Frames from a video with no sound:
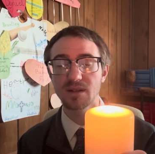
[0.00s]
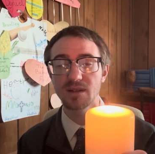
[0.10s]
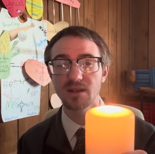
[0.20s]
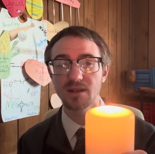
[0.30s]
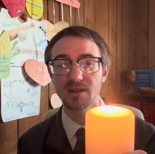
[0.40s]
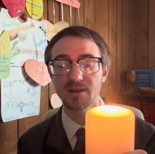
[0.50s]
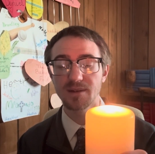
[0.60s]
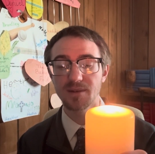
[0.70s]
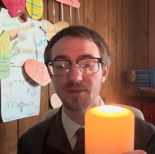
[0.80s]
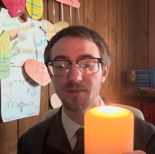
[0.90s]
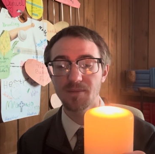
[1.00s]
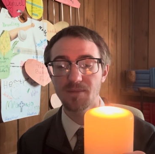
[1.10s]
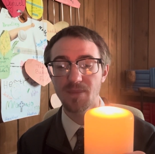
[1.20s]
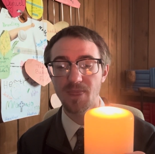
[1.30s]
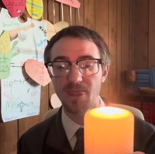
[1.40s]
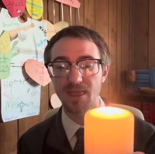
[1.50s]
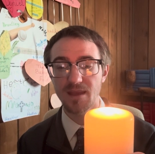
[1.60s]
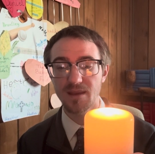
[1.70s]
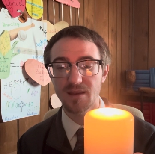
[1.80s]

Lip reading: Nothing is said.